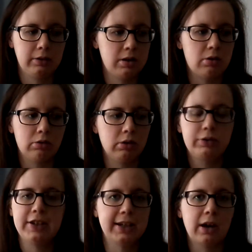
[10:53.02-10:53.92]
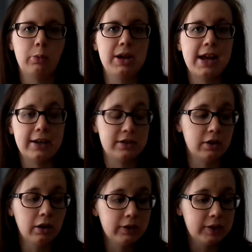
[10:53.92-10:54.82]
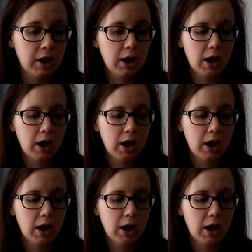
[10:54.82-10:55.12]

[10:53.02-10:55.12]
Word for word: you know it'll take it away and it does.